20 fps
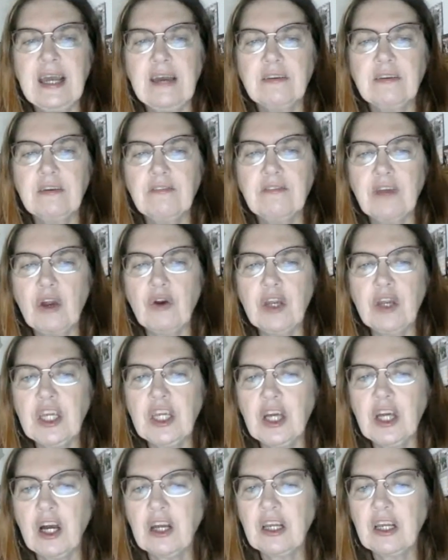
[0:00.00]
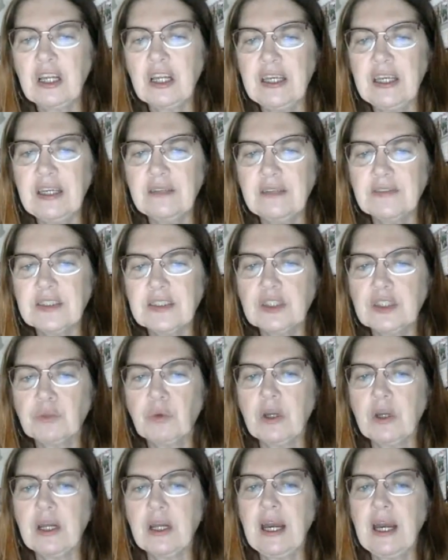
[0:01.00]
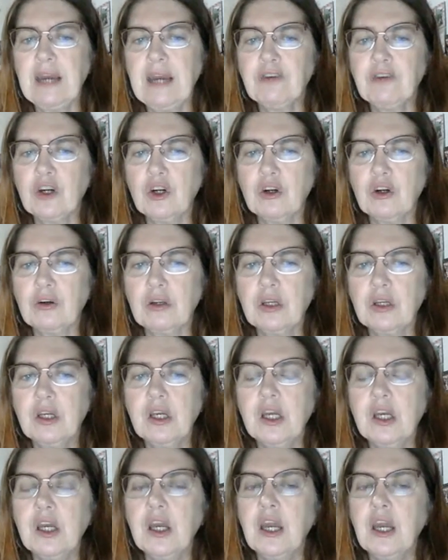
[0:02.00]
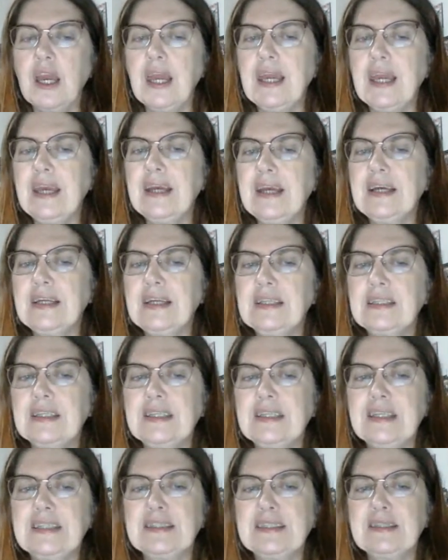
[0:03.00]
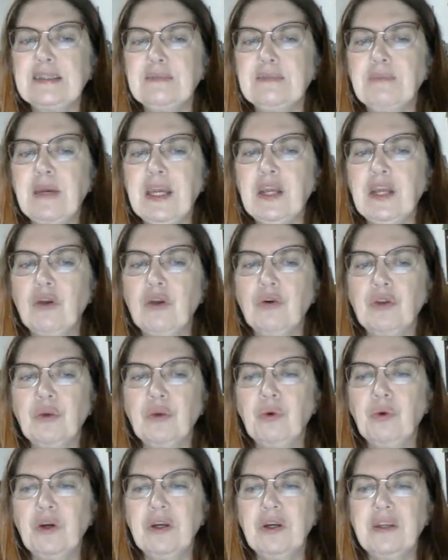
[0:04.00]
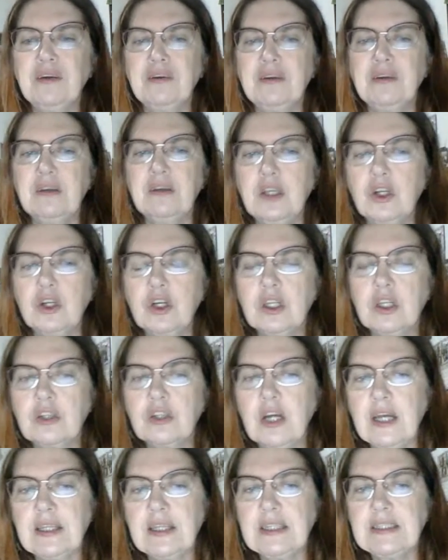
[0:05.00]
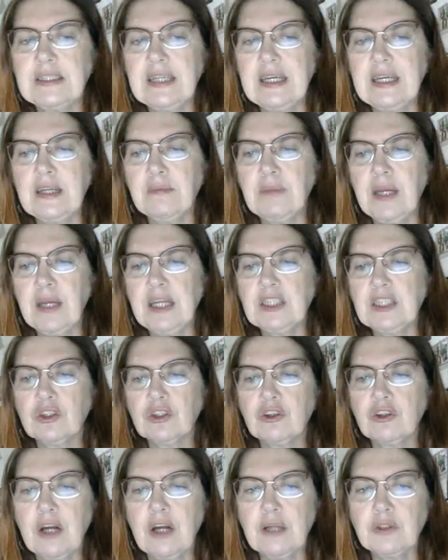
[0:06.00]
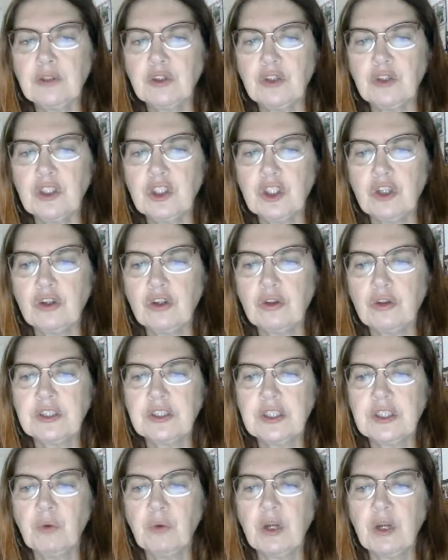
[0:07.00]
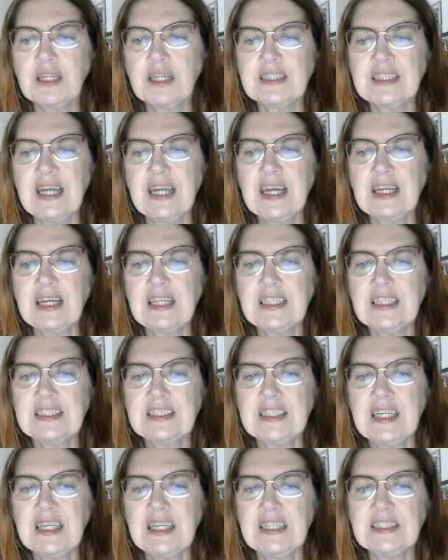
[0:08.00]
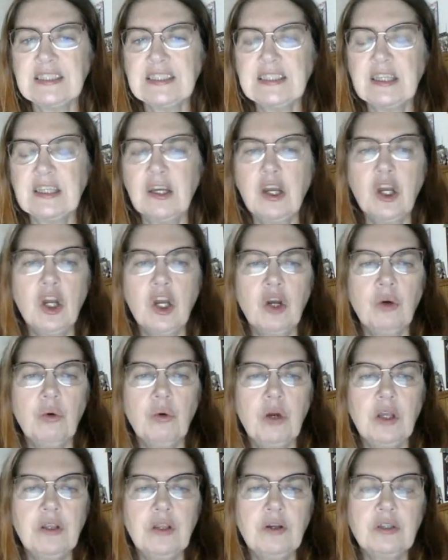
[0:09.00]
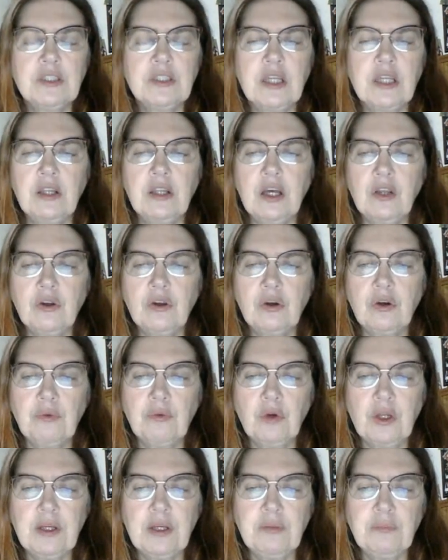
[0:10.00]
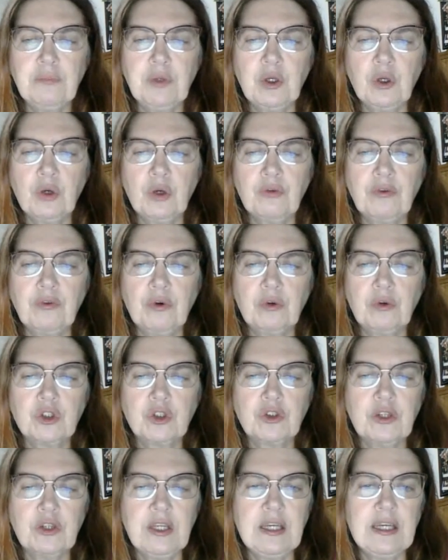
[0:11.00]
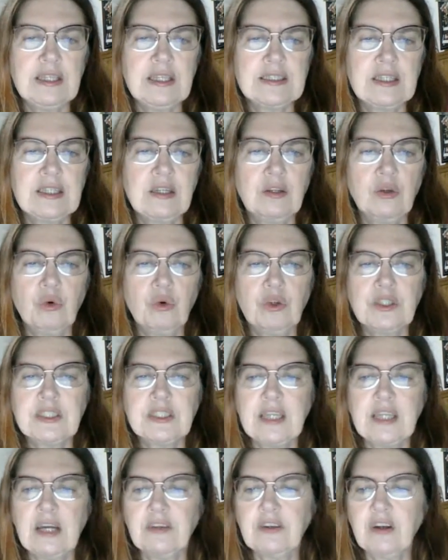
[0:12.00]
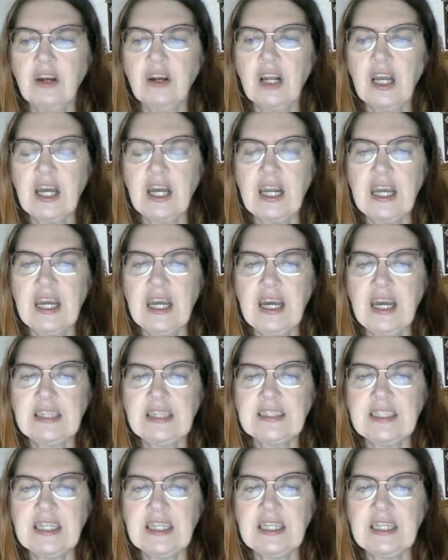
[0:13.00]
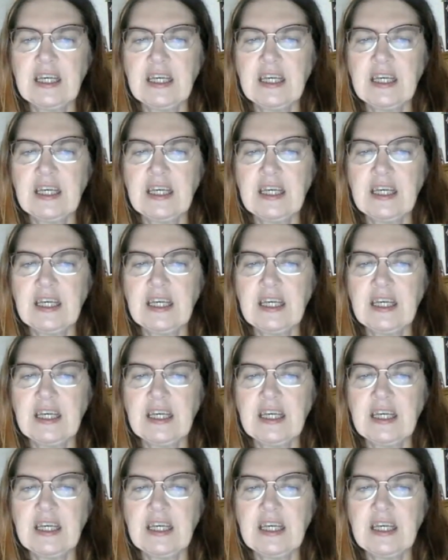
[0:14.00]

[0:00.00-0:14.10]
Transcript: the very young leaves, is what I have heard. And it's a debate on the wood. You can try the database of the Crab Street Journal and see what exactly says. There's another really beautiful tree. Is it South Carolina has it?